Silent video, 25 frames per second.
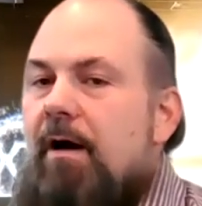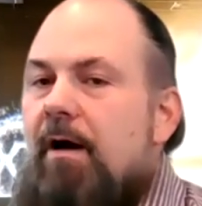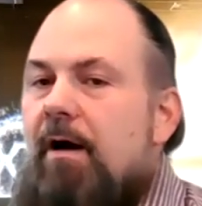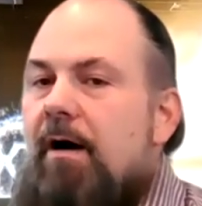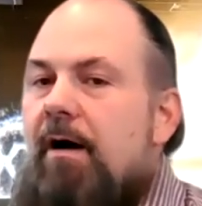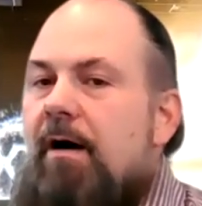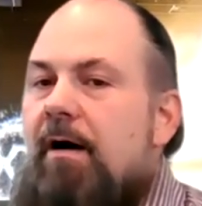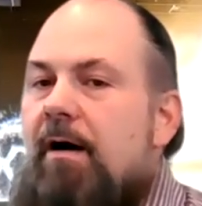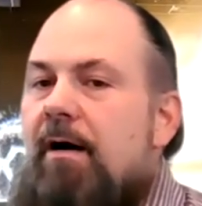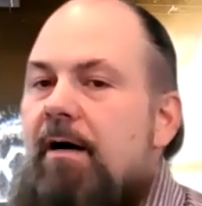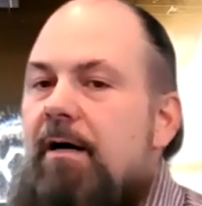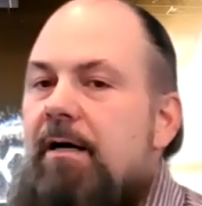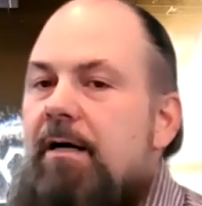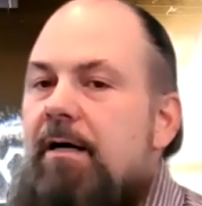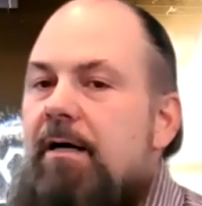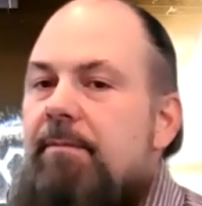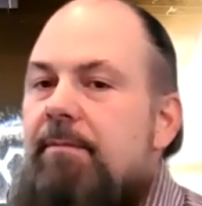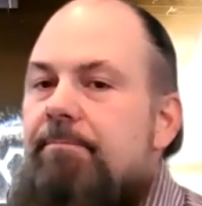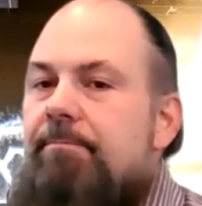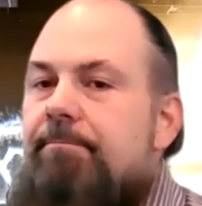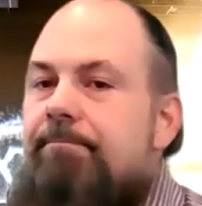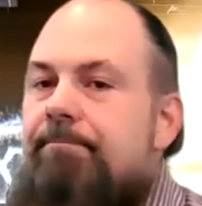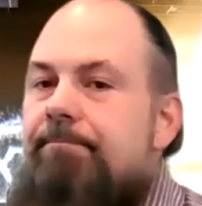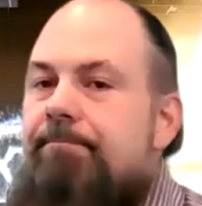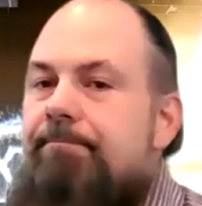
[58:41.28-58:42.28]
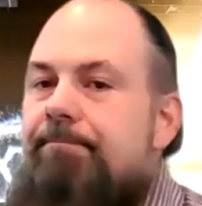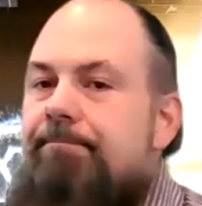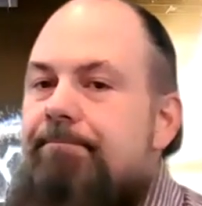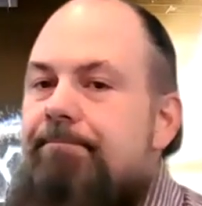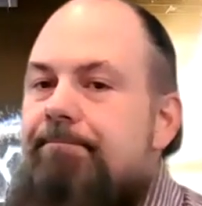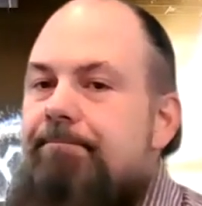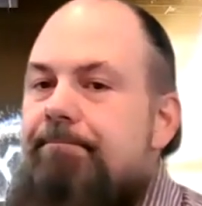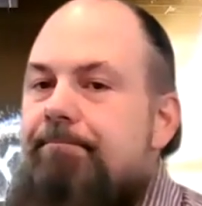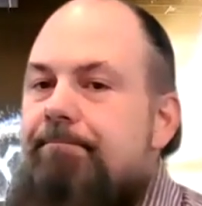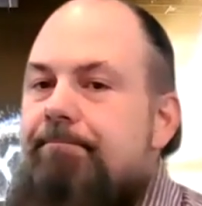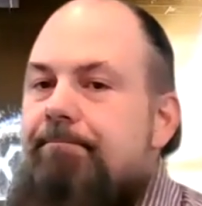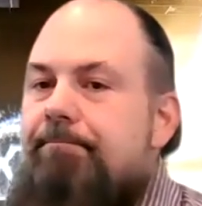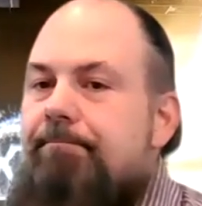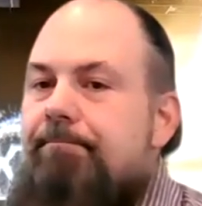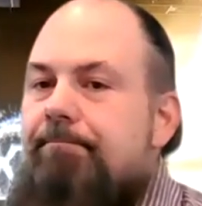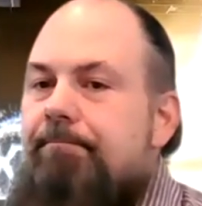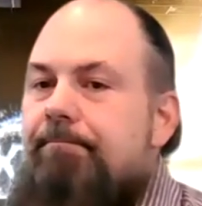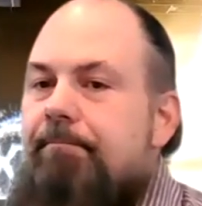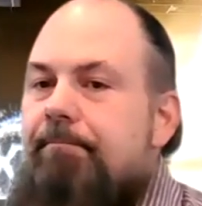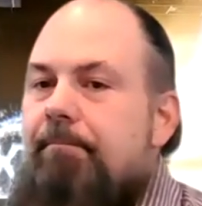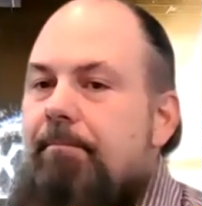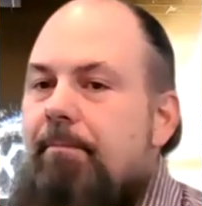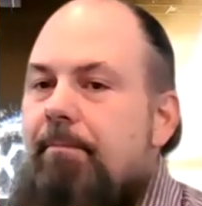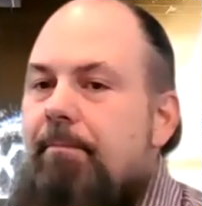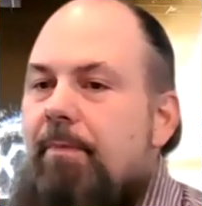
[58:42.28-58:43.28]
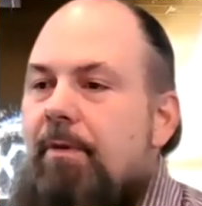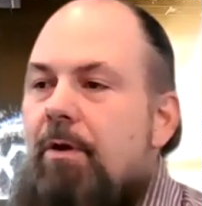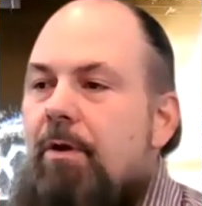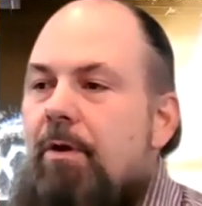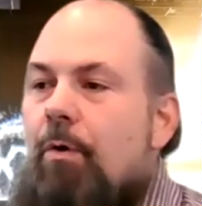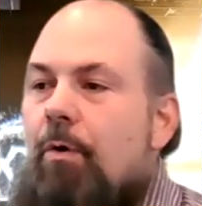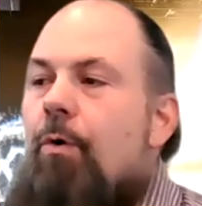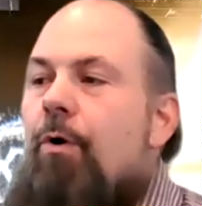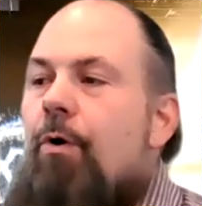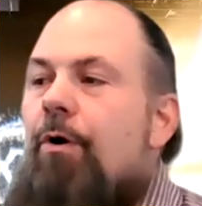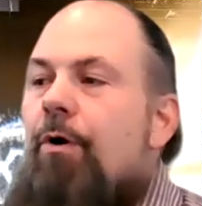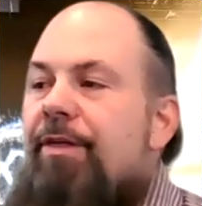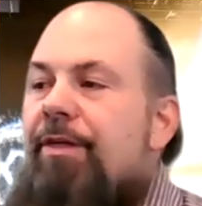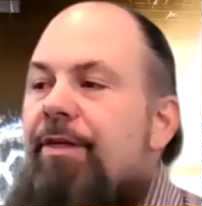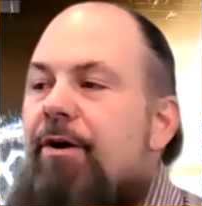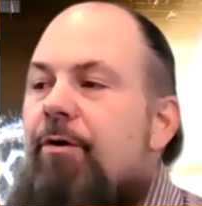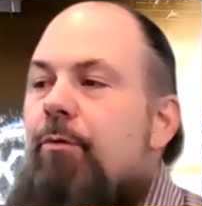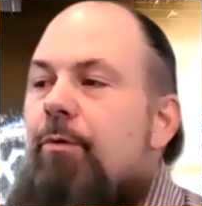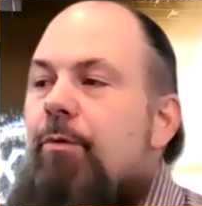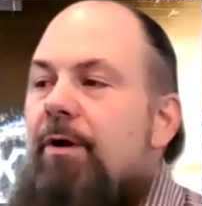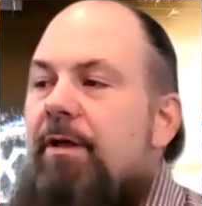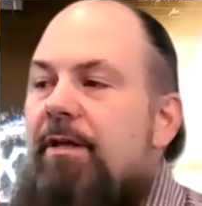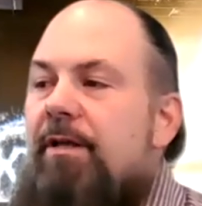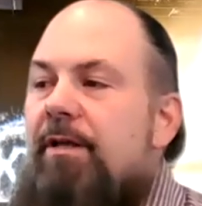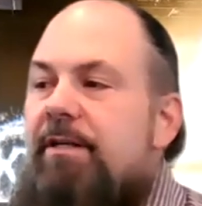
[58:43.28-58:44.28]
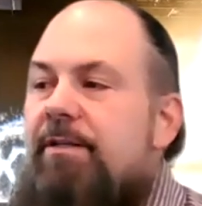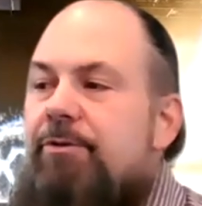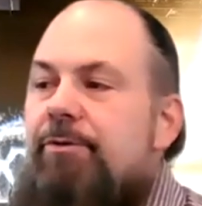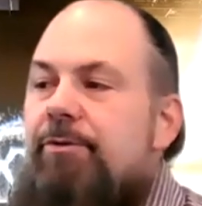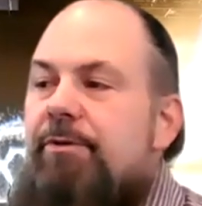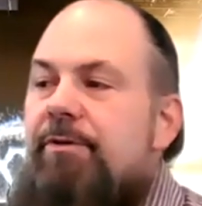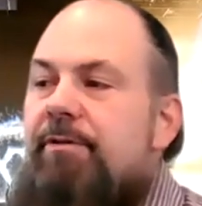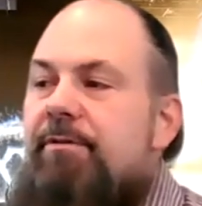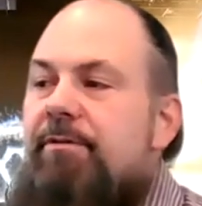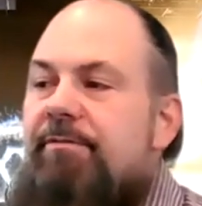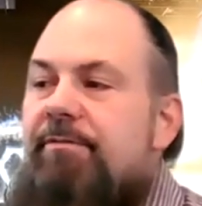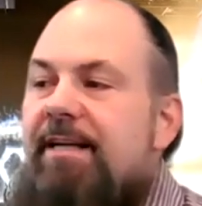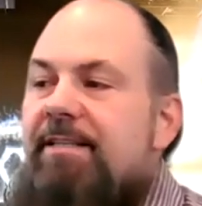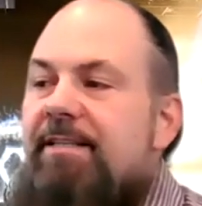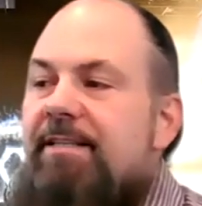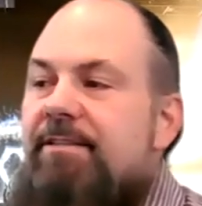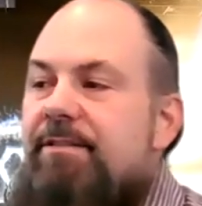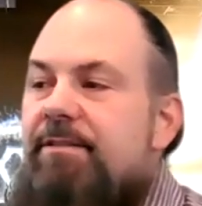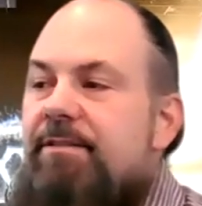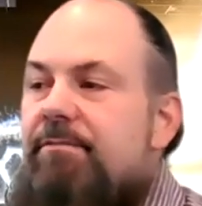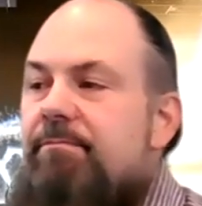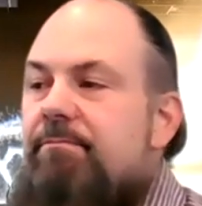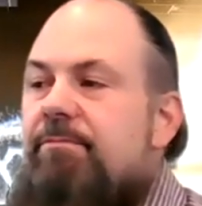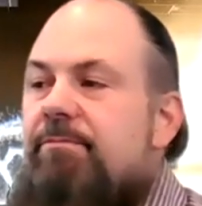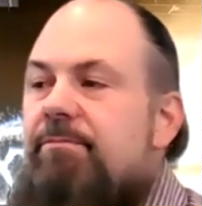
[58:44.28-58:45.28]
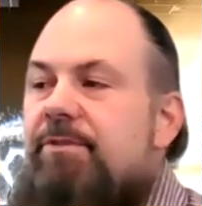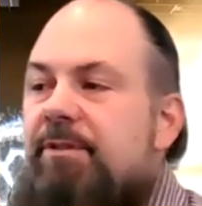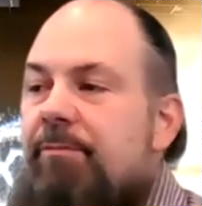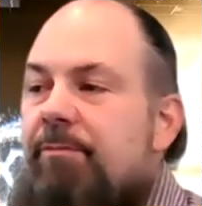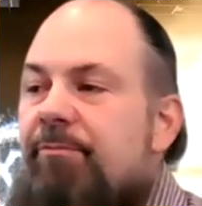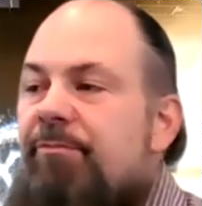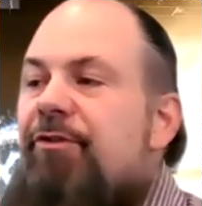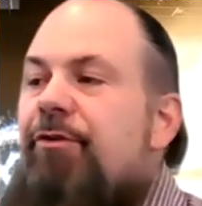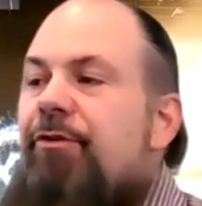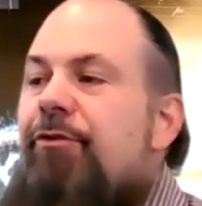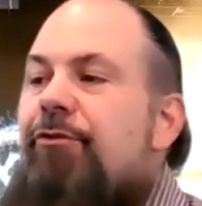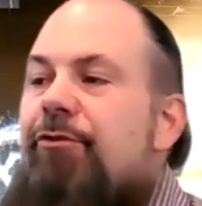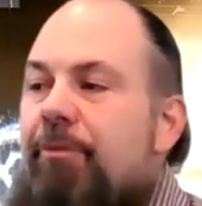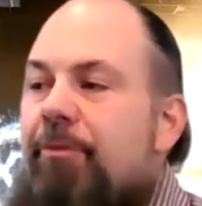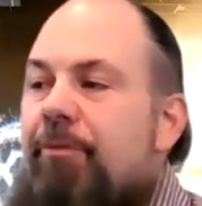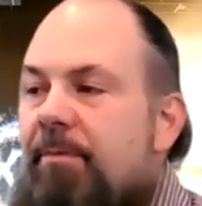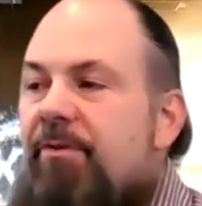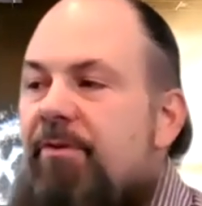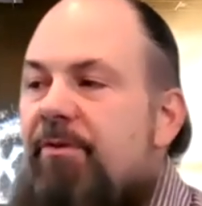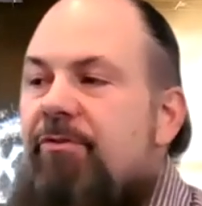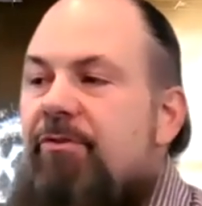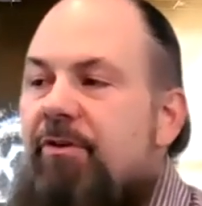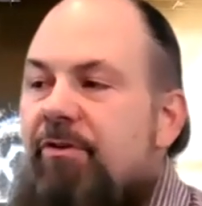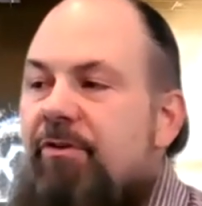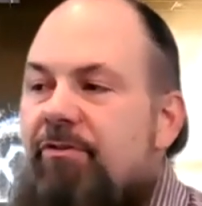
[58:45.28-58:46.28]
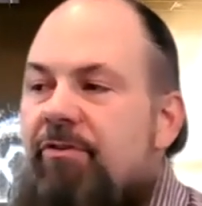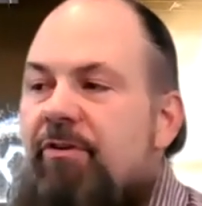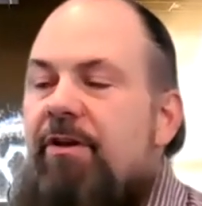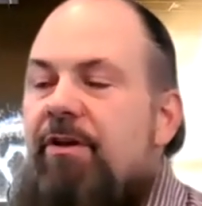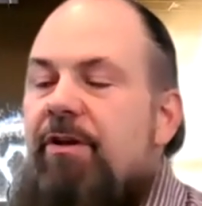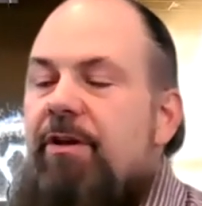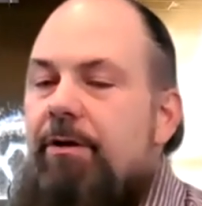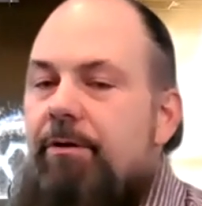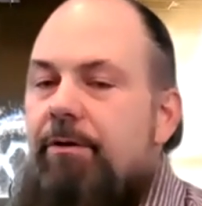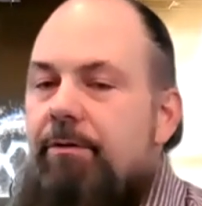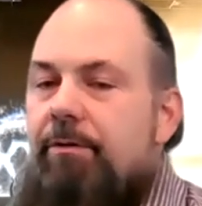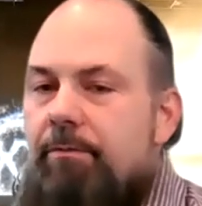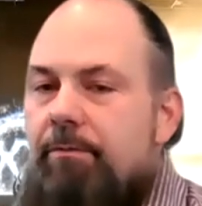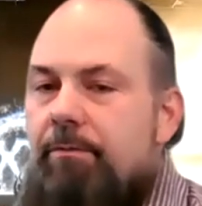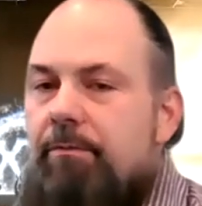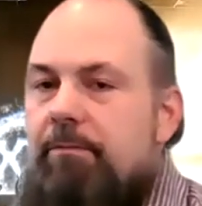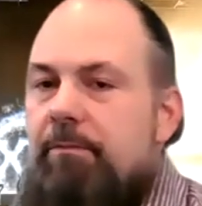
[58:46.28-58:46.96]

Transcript: Um, or they're willing to invest some future business in you.